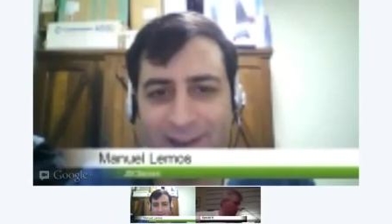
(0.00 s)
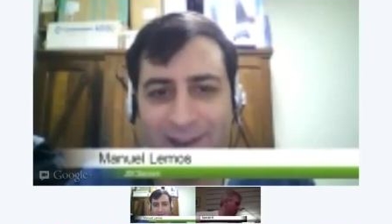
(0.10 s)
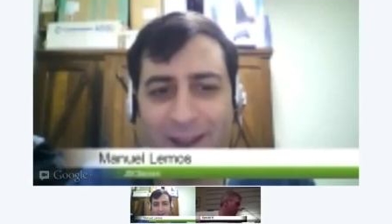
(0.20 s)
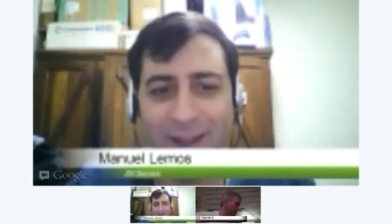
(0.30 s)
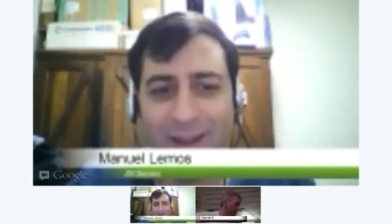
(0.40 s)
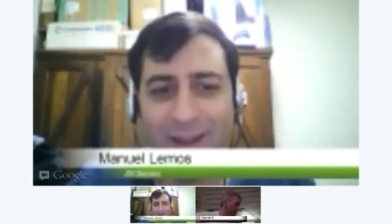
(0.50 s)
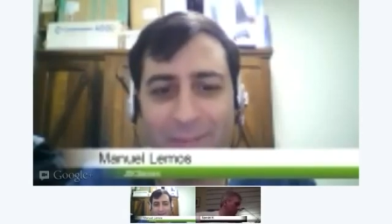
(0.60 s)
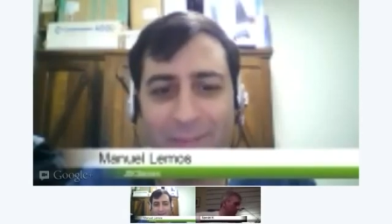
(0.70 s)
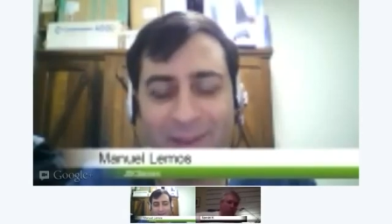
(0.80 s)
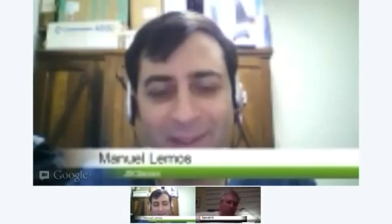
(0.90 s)
I
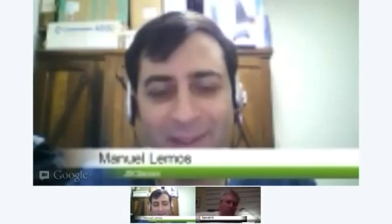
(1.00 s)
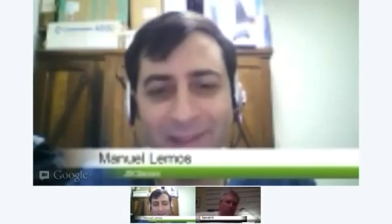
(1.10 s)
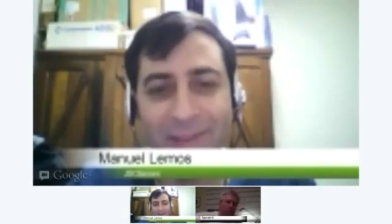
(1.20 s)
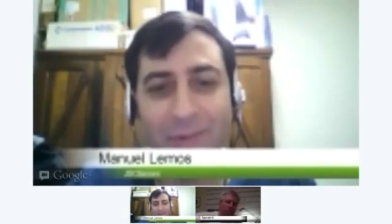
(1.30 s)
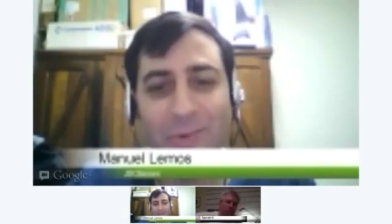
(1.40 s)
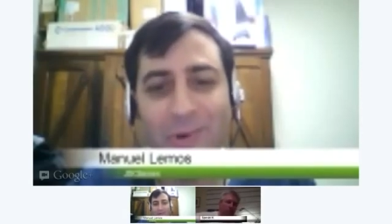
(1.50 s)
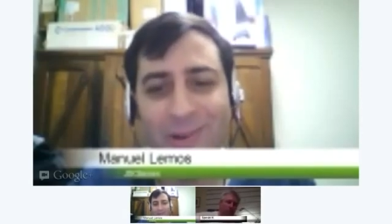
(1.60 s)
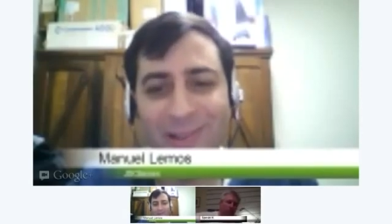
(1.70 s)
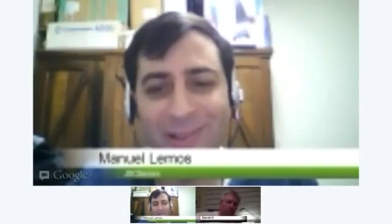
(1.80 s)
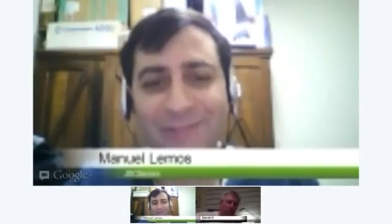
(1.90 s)
mean, in the
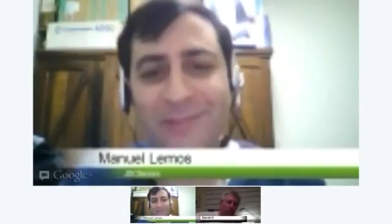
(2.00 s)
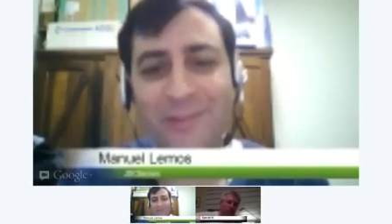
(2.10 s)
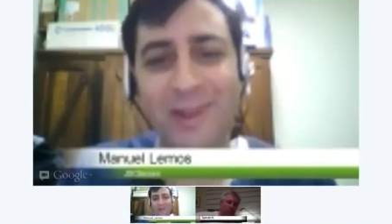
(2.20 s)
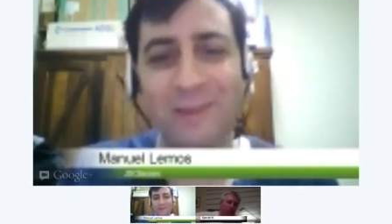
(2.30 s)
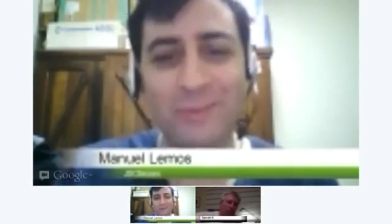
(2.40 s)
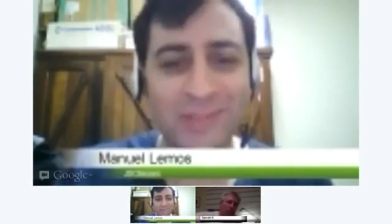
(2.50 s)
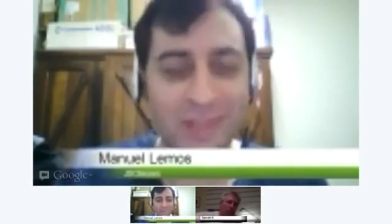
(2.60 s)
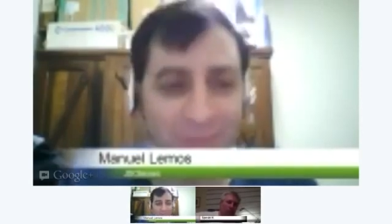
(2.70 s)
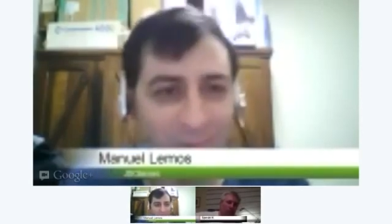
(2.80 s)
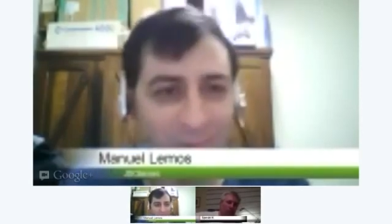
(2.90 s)
world of developers
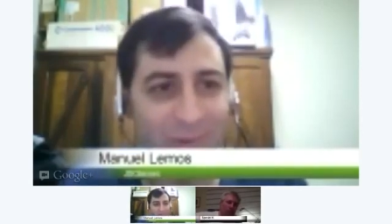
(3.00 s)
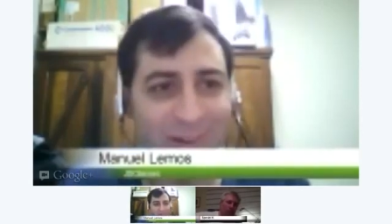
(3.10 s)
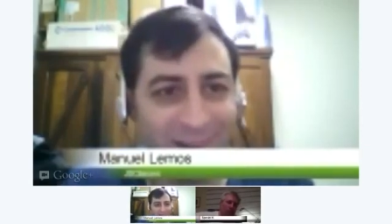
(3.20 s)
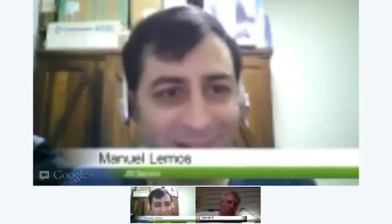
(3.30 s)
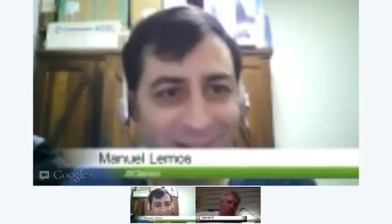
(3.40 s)
that prefer.